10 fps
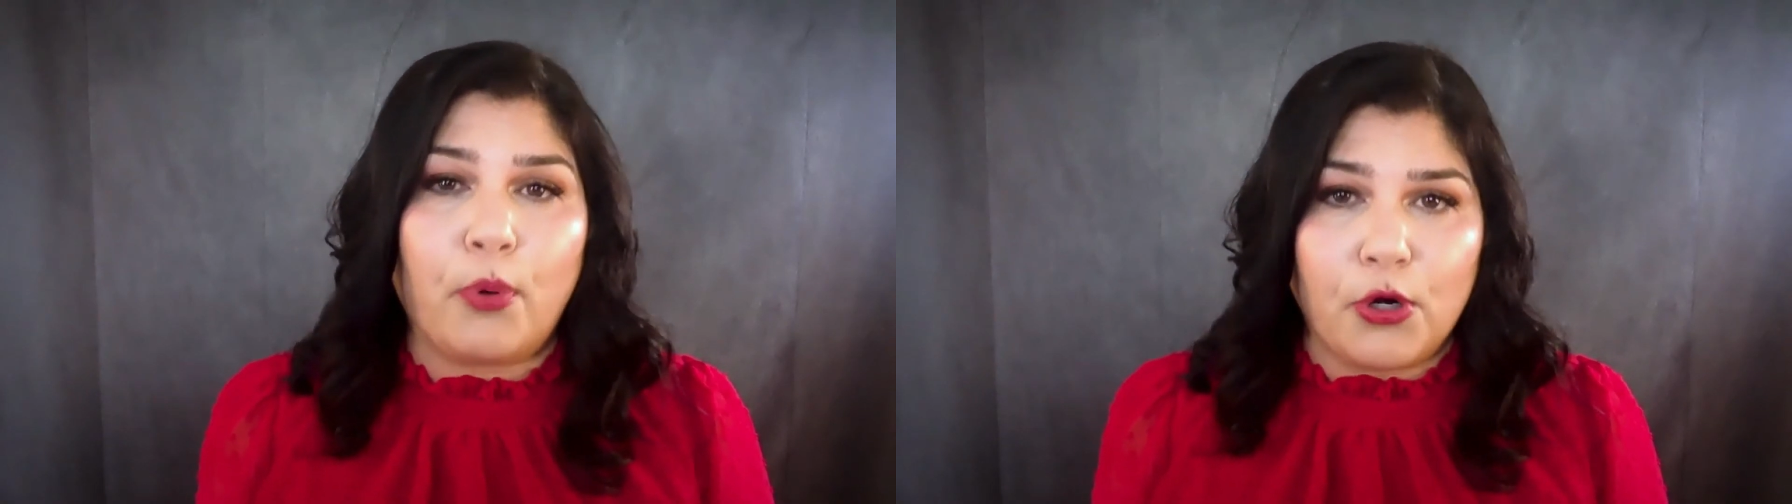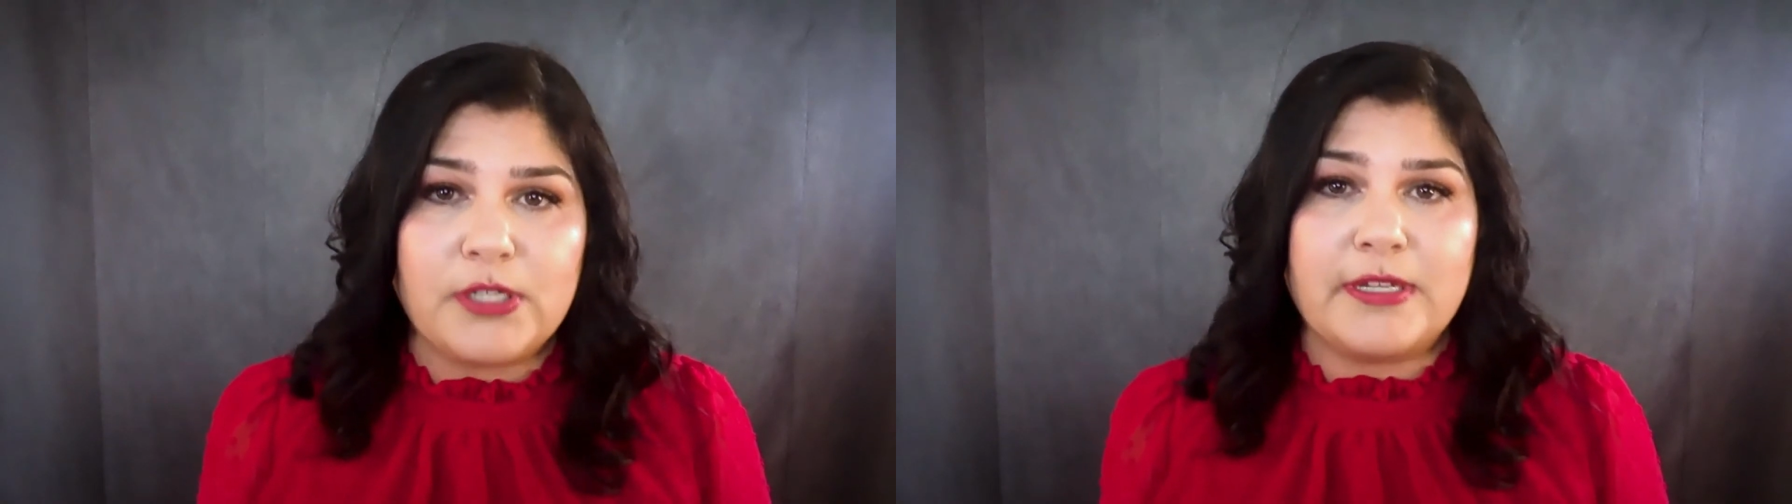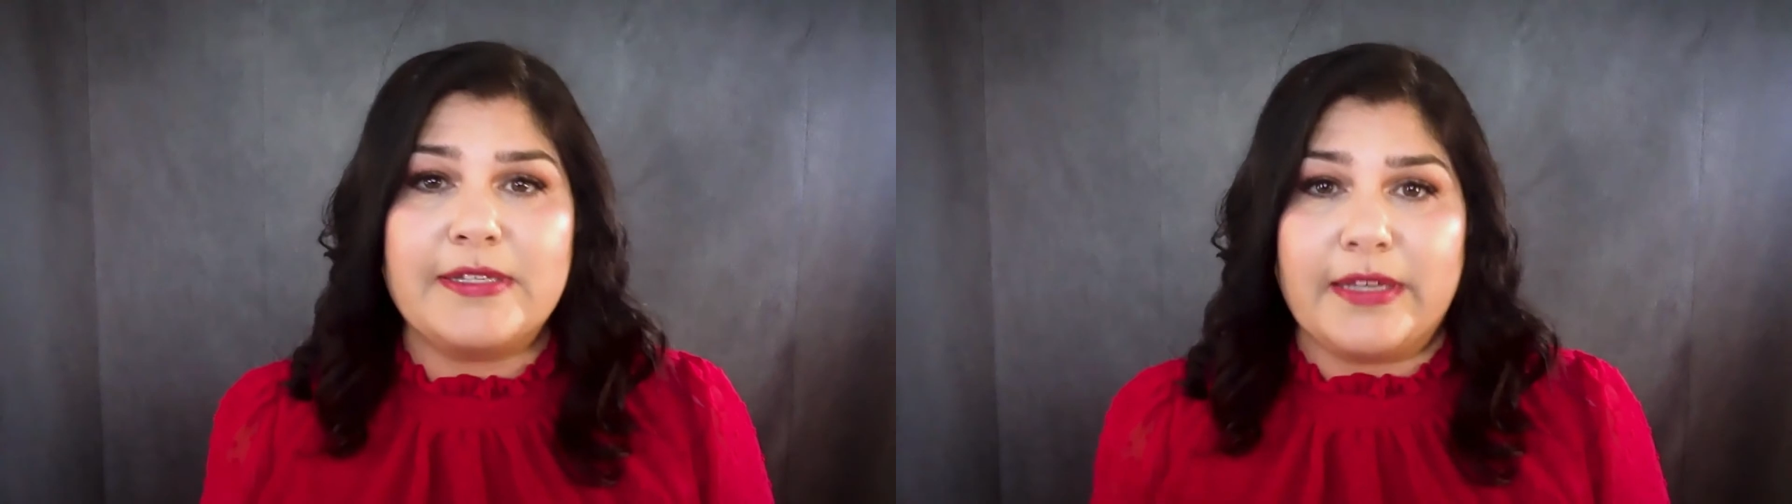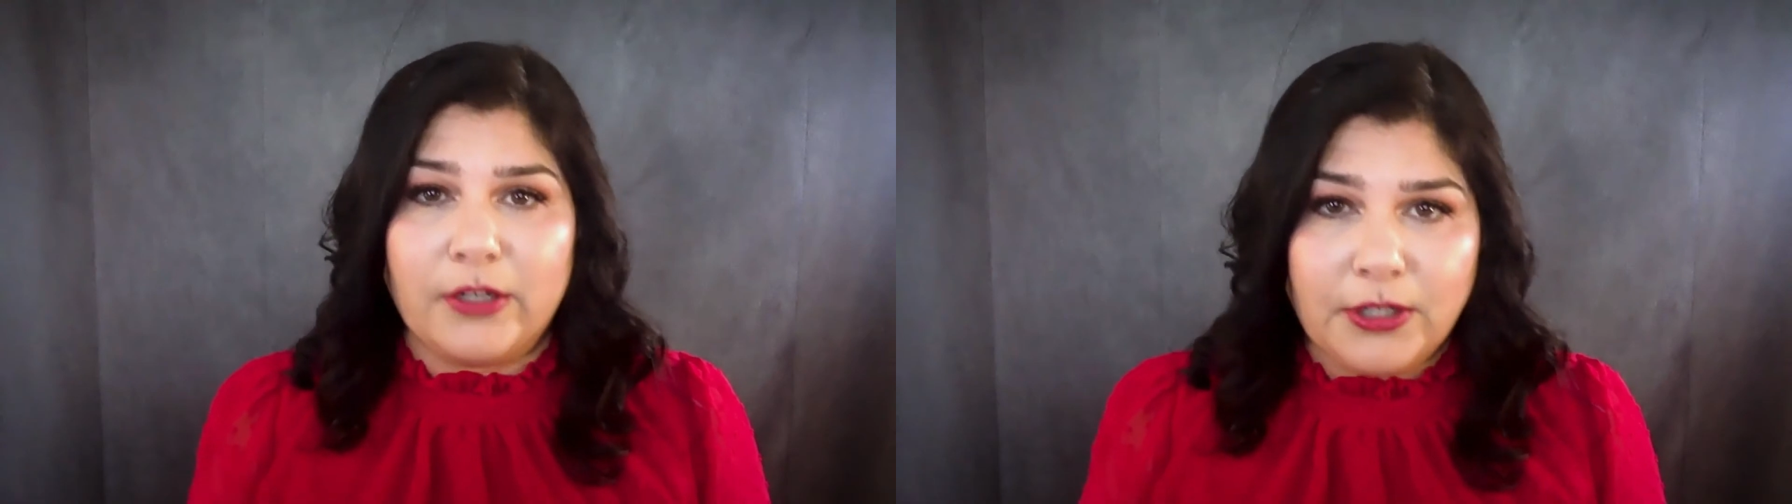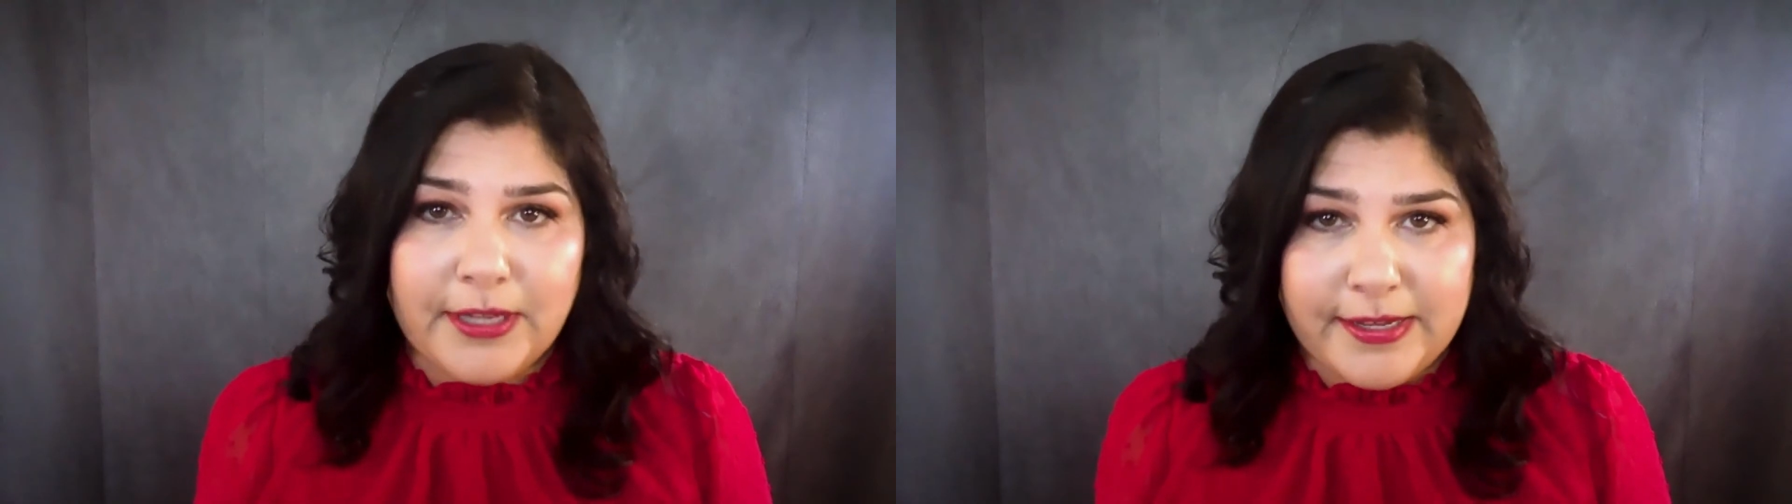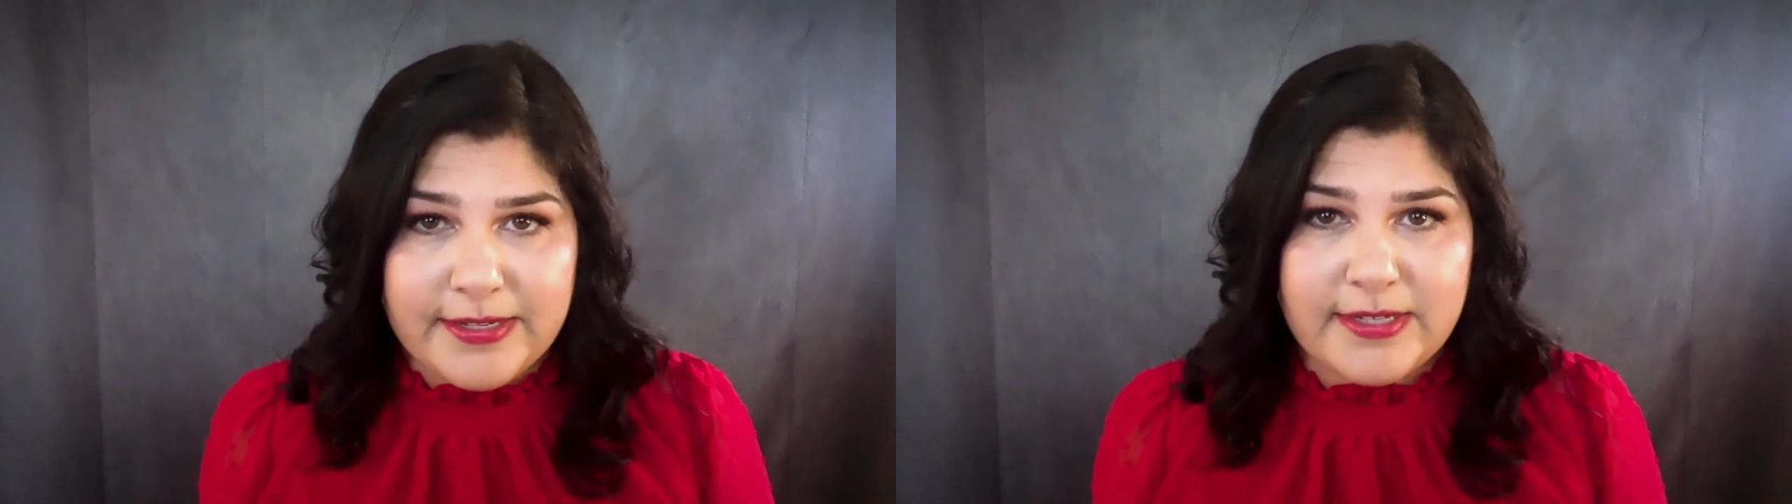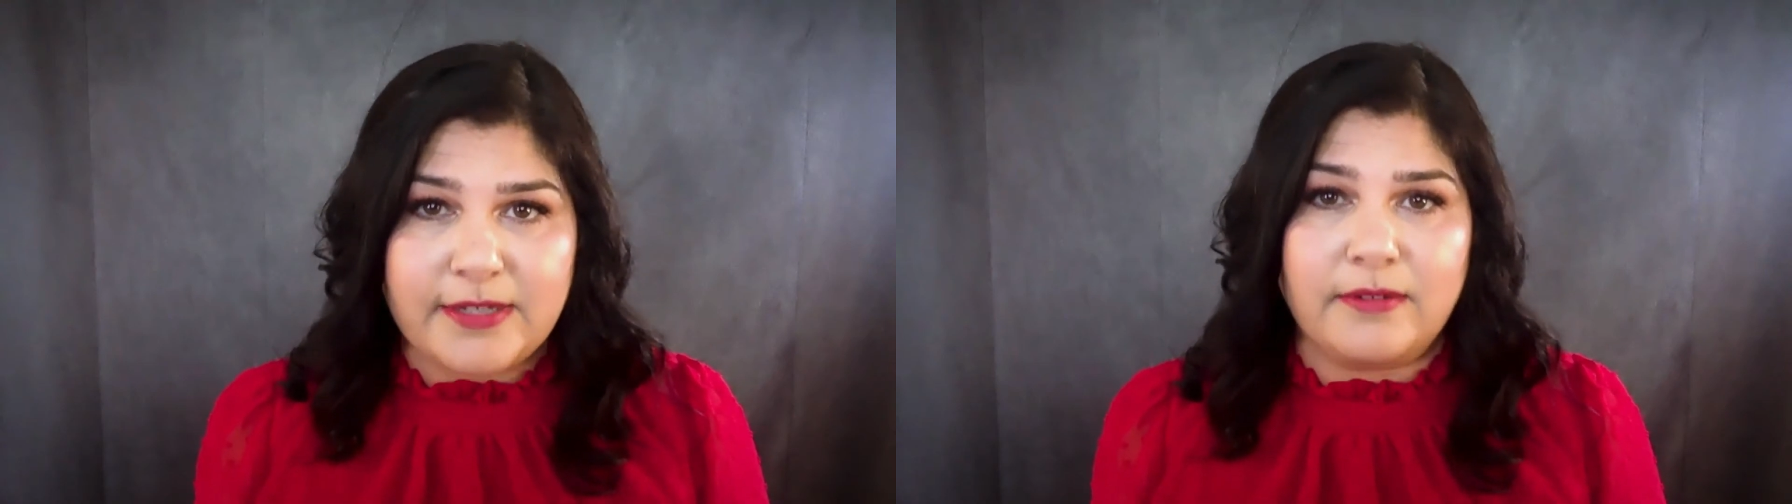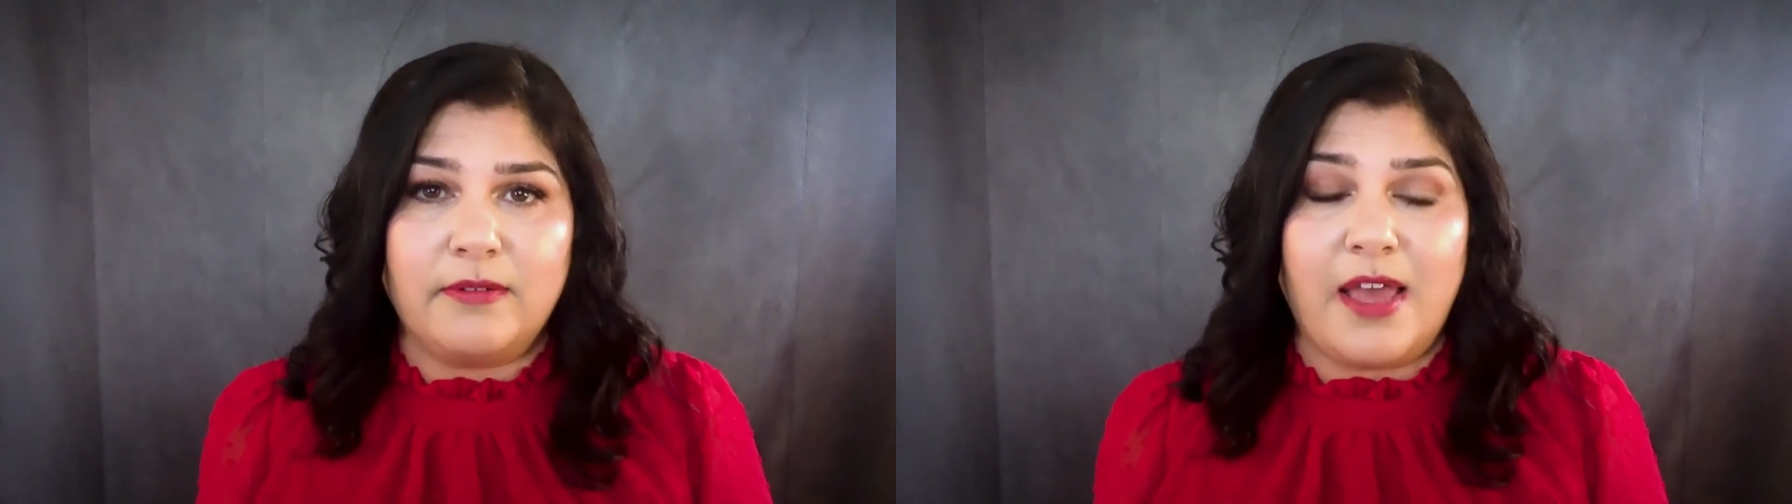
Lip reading: person's illness.